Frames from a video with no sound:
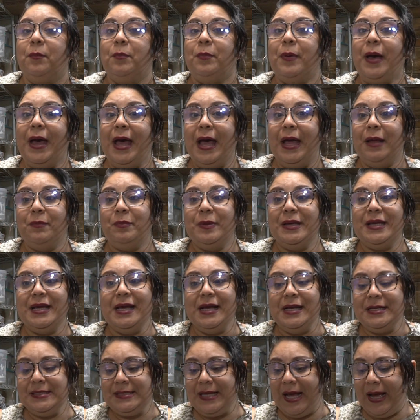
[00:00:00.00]
But
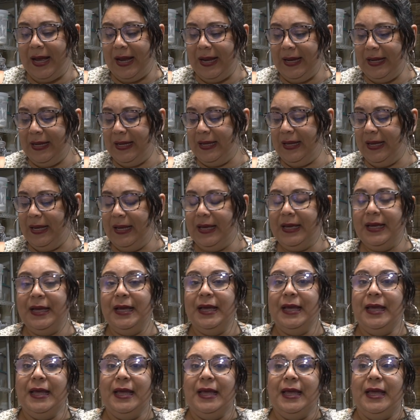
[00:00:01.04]
because I
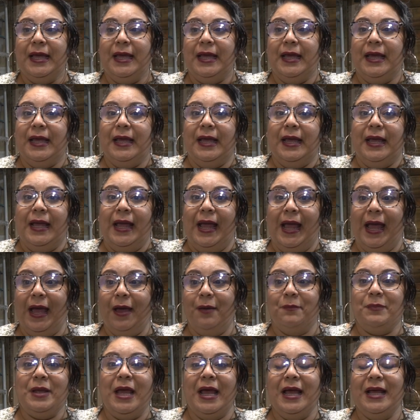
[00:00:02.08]

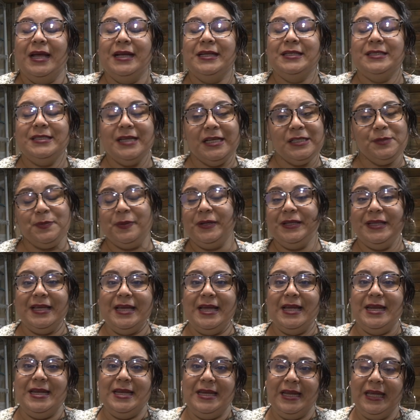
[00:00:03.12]
I'm
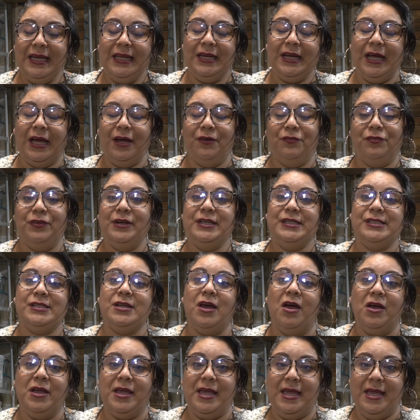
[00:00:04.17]
desperately in need of
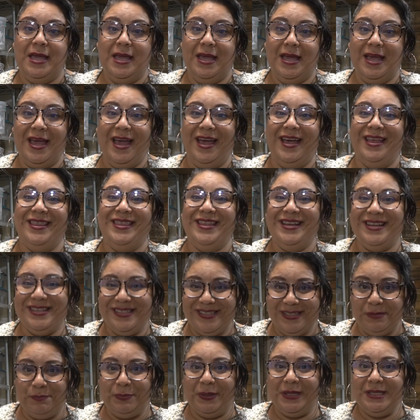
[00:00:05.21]
restocking
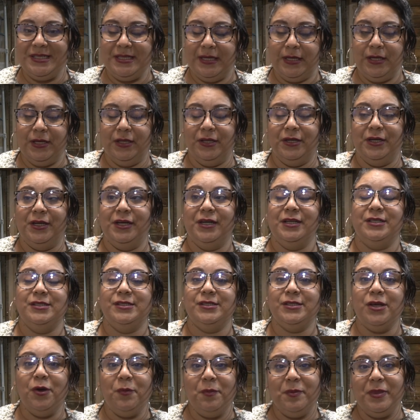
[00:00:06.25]
this particular
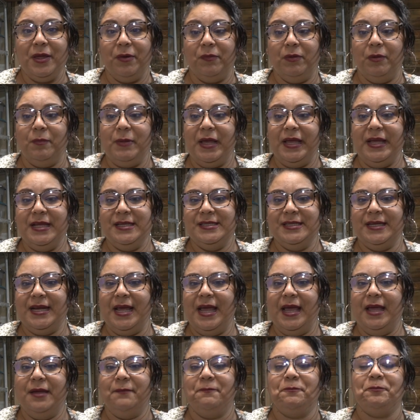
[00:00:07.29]
soap that we're making
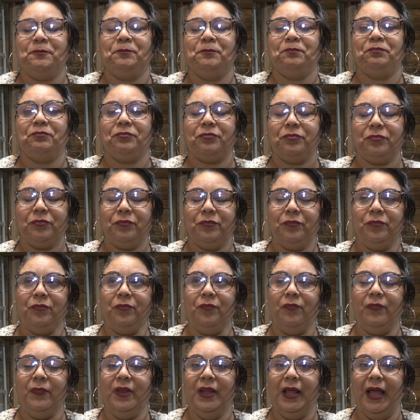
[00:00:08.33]
today.
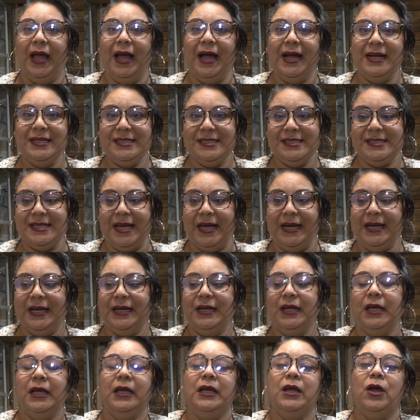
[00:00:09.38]
I
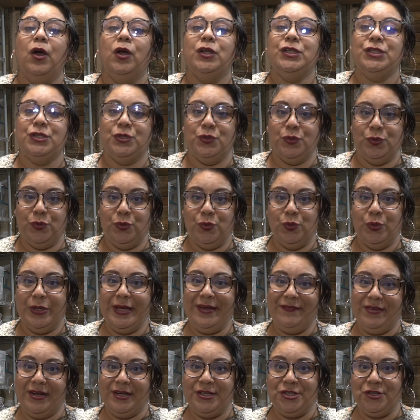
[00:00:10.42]
decided to
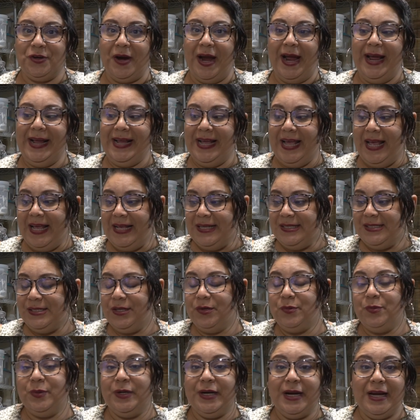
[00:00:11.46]
give it a try.
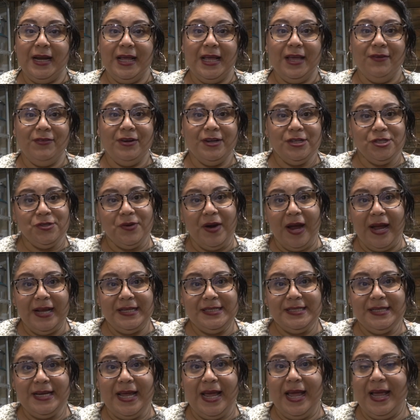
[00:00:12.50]
So we're gonna give it a try
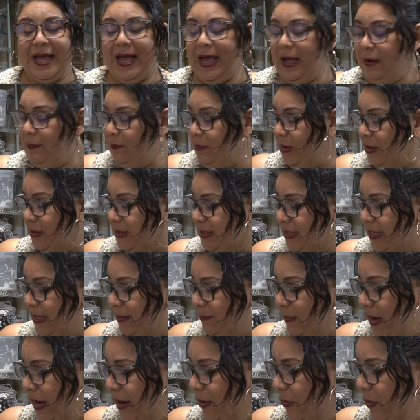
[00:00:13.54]
today. I'm
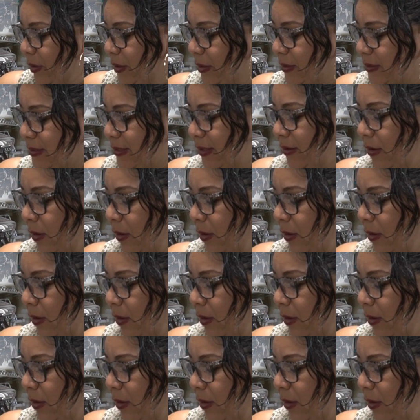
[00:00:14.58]
melting my oils. They're